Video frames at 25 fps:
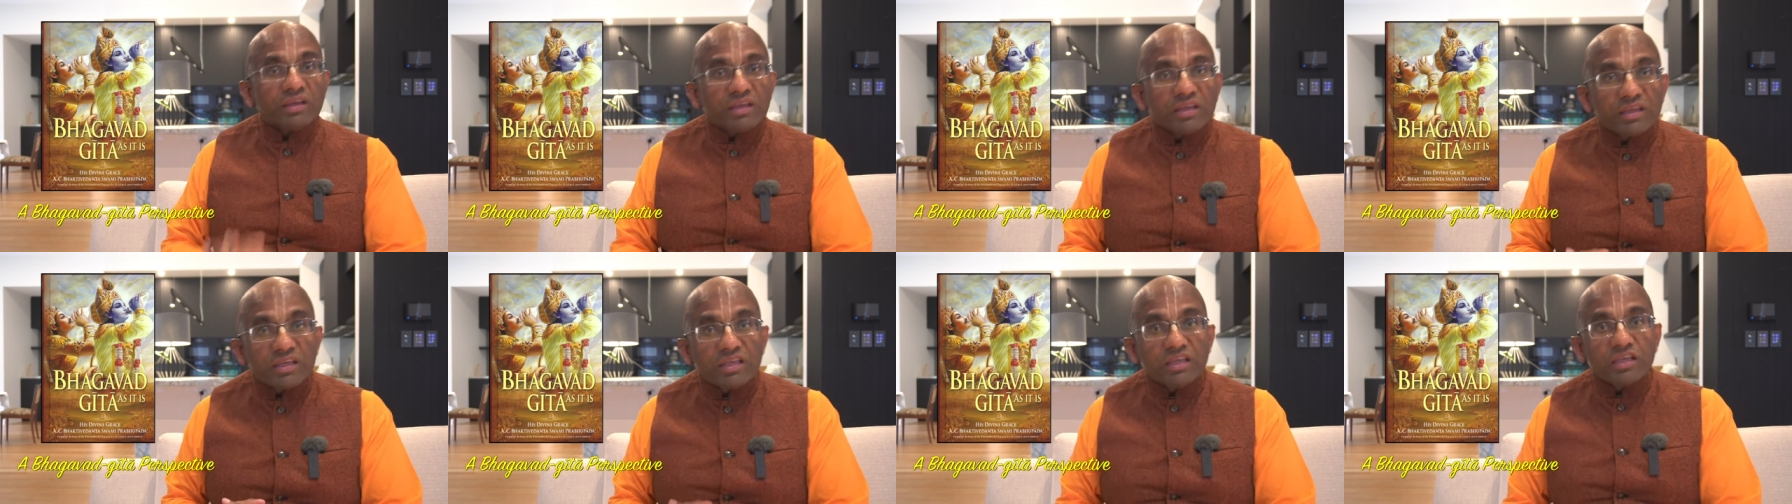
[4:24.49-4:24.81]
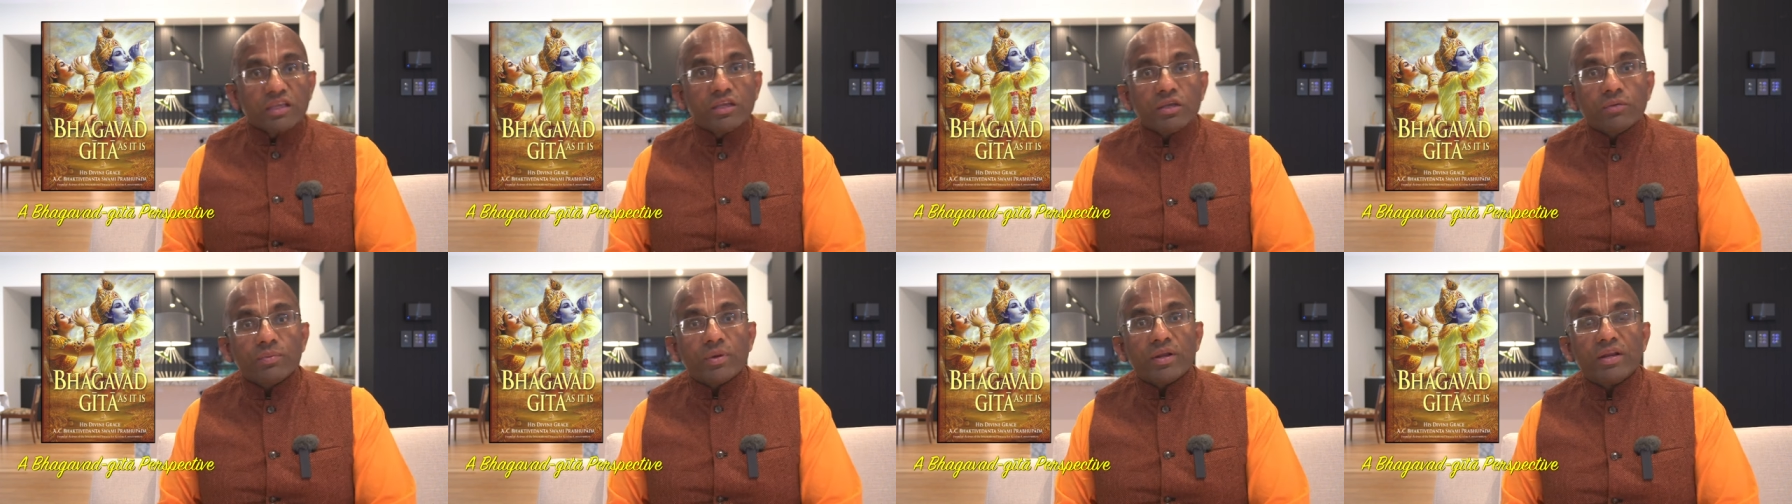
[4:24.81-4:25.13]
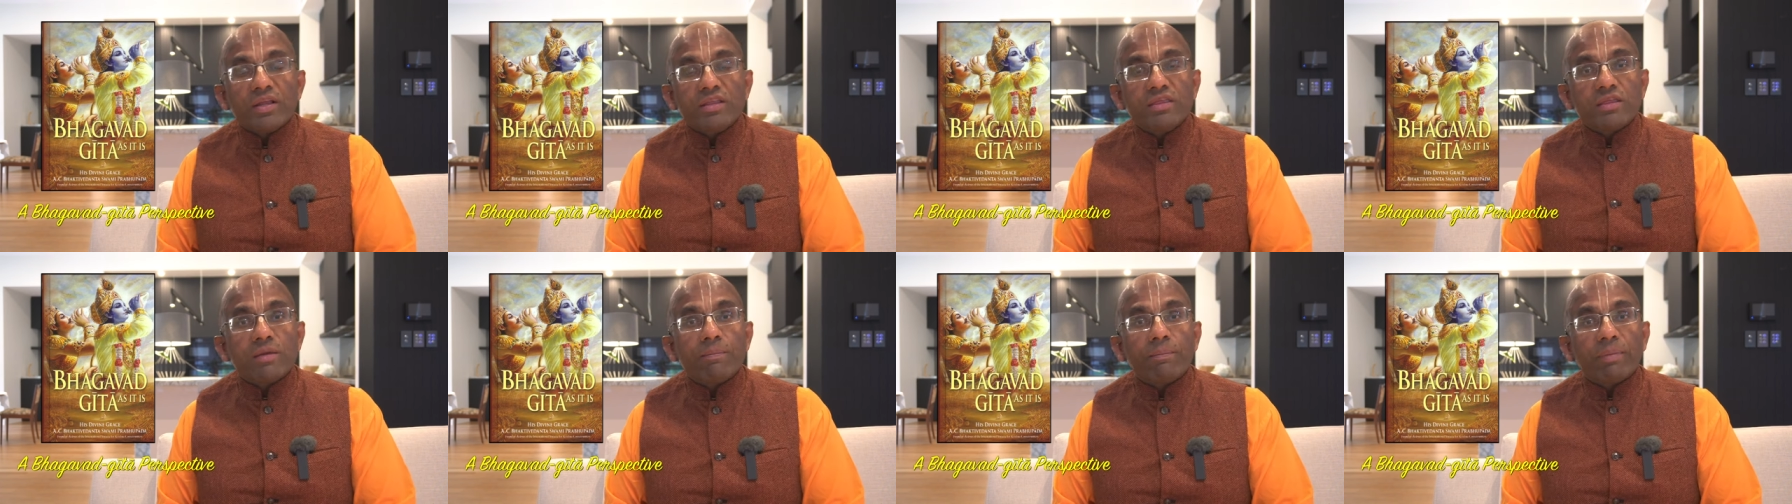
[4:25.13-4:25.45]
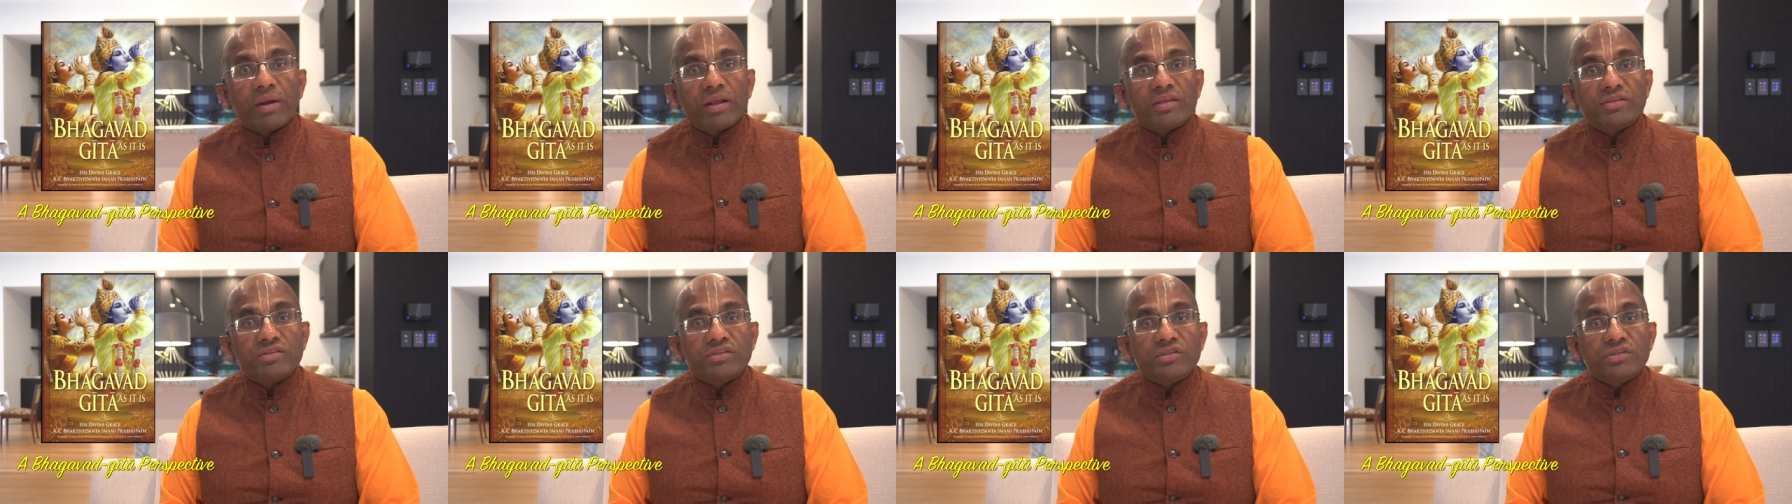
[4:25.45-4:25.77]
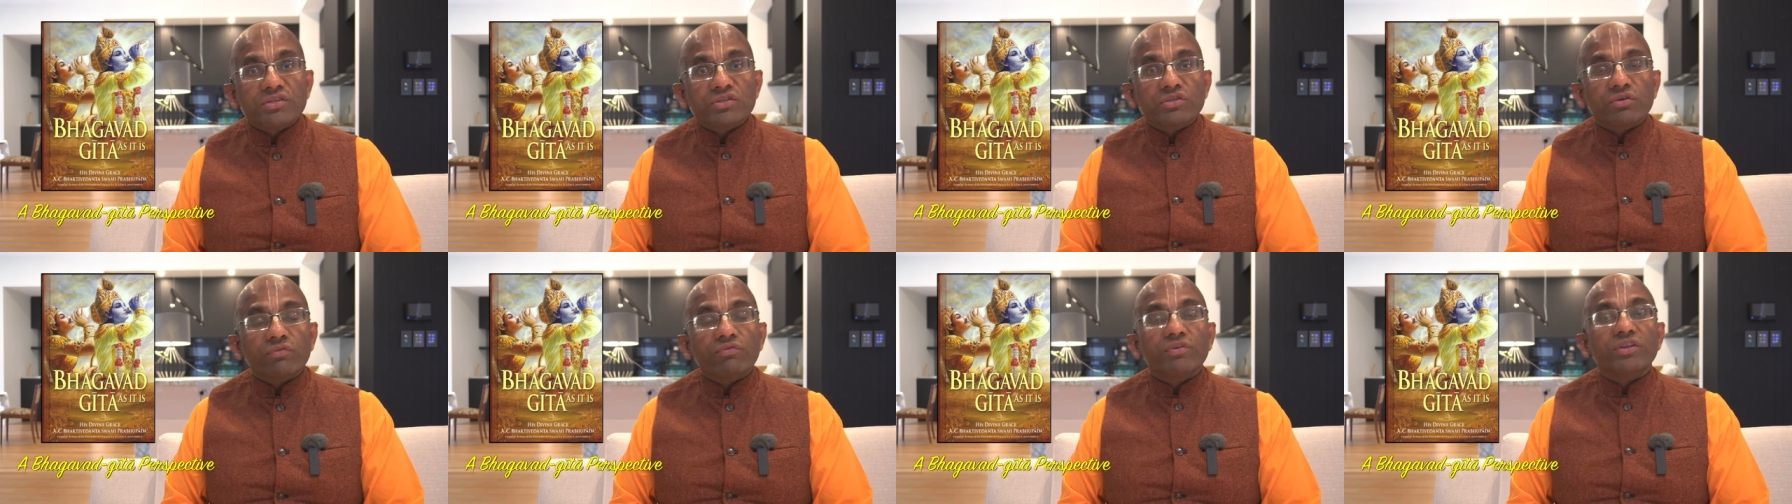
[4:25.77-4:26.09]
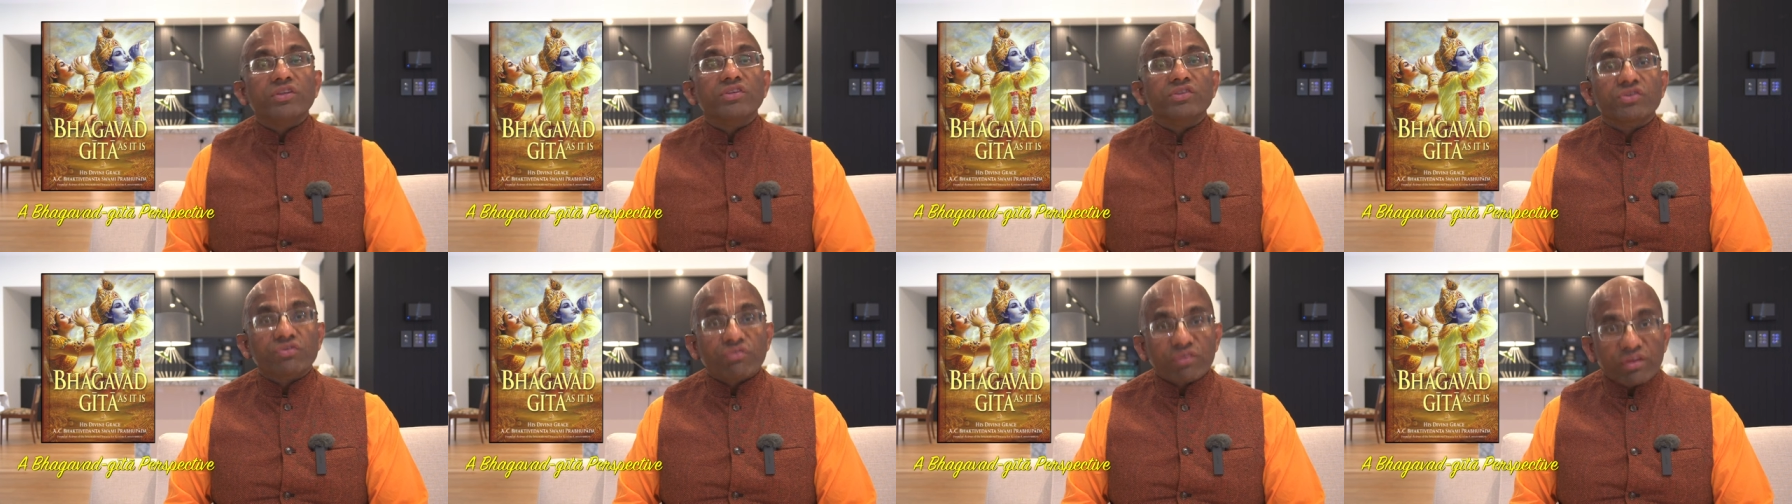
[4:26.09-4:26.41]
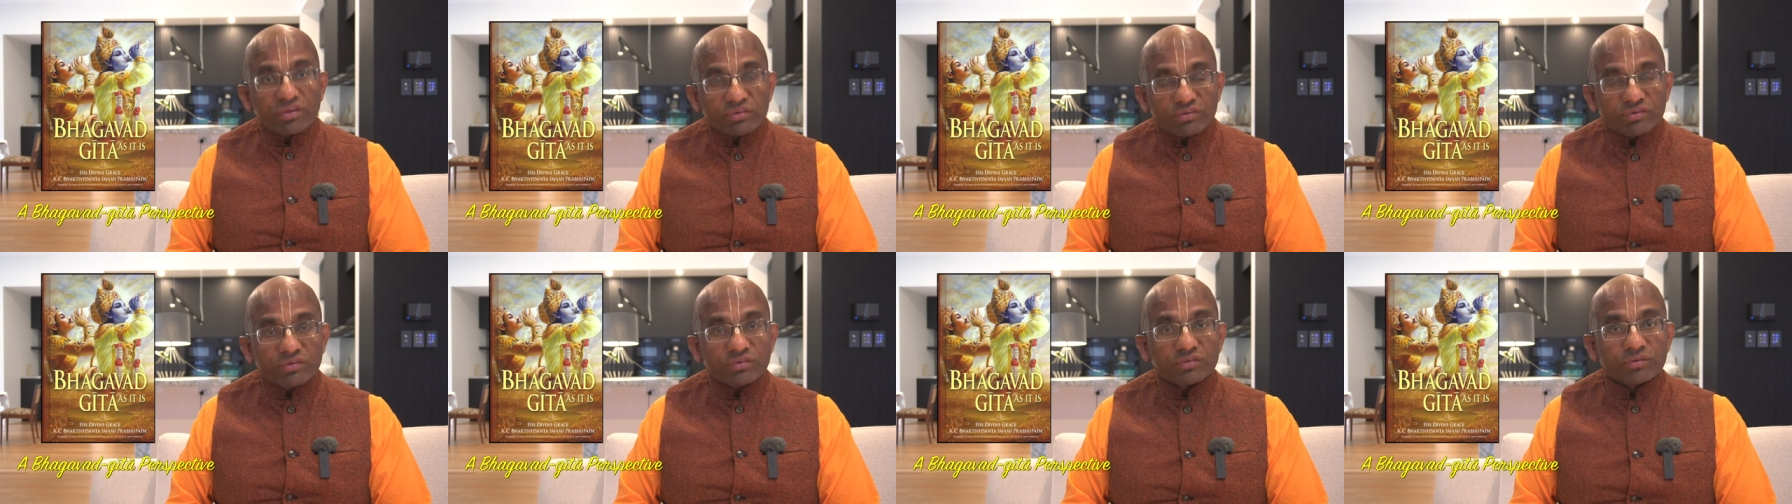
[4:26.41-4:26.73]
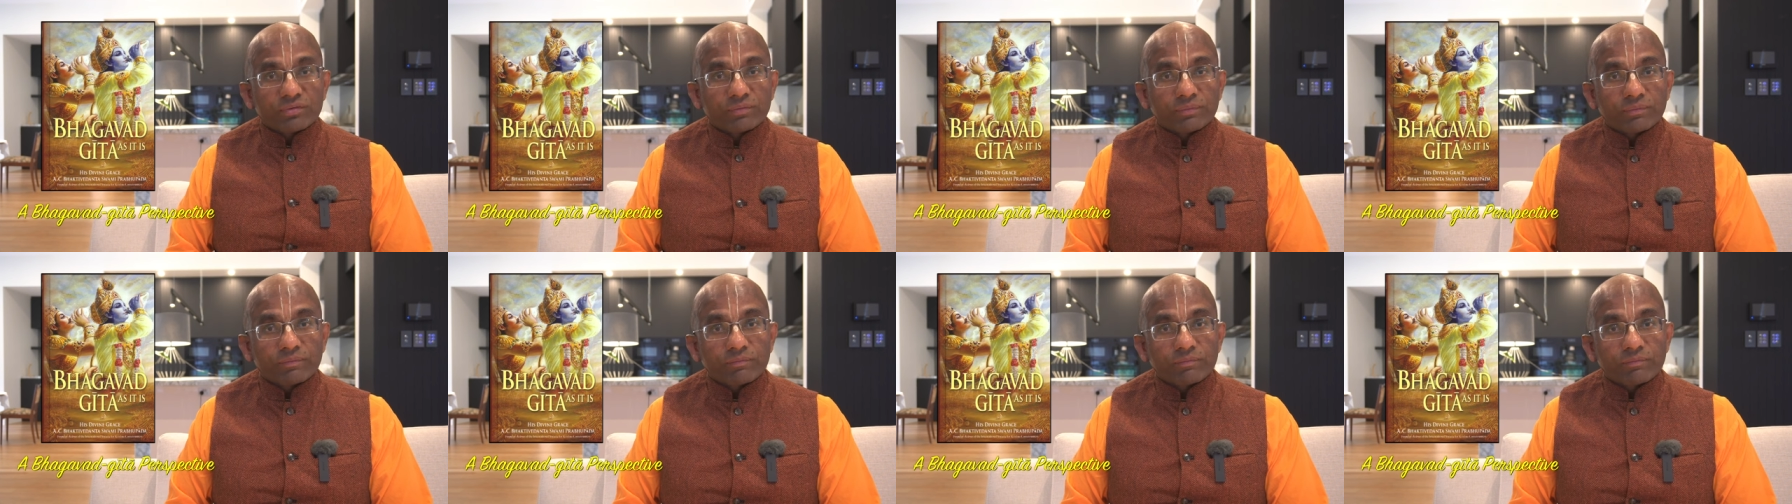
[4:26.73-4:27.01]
even in the presence of distress.